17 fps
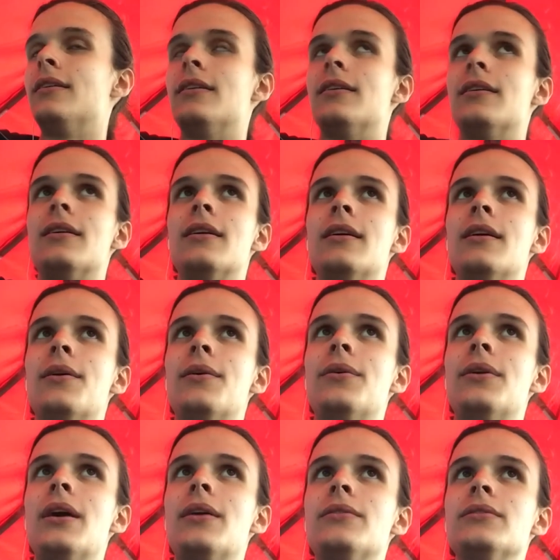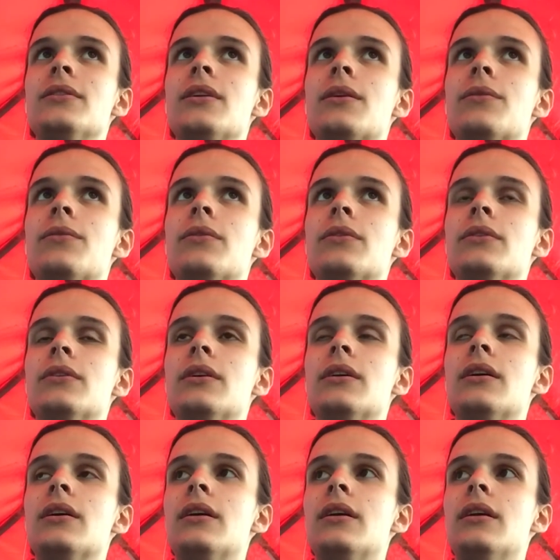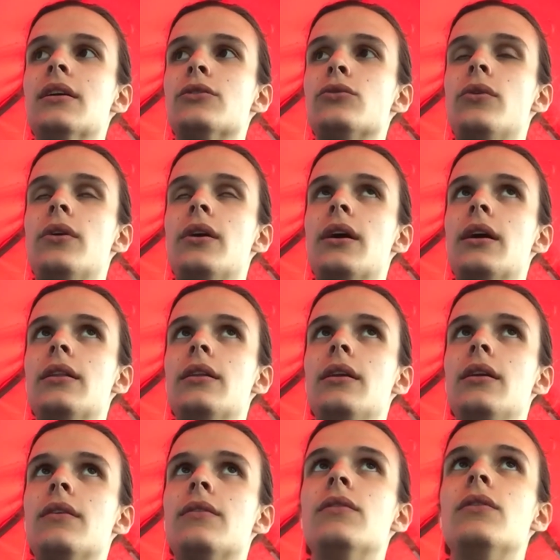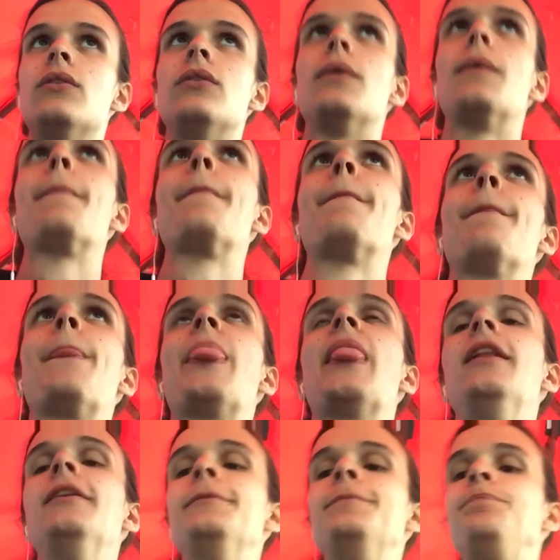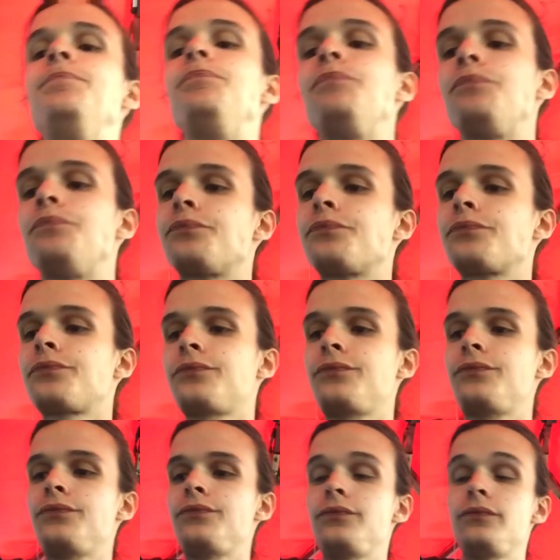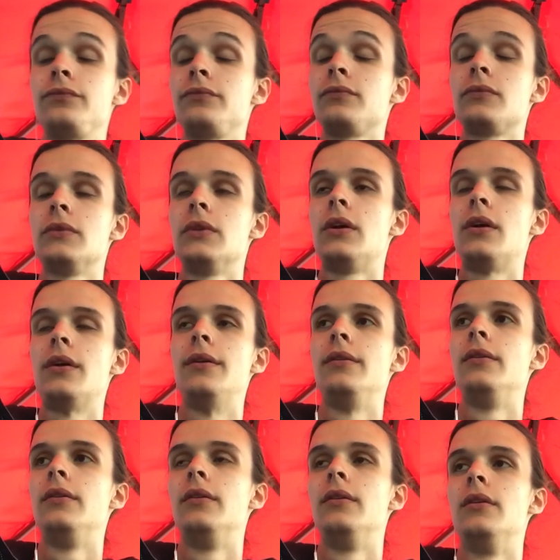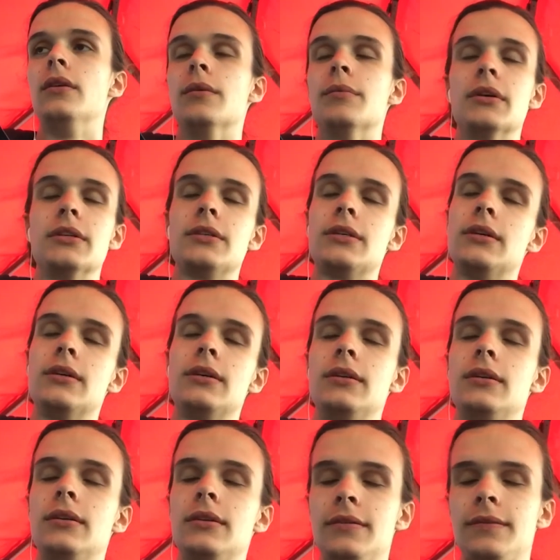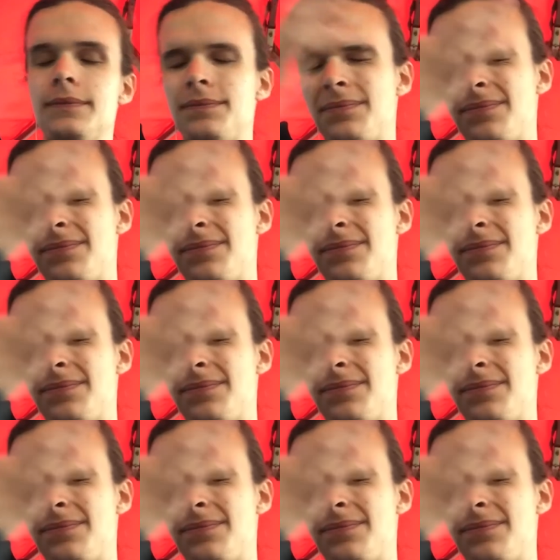First, I told him roughly my plan for survival. We got into that. I said I was going to do some bottle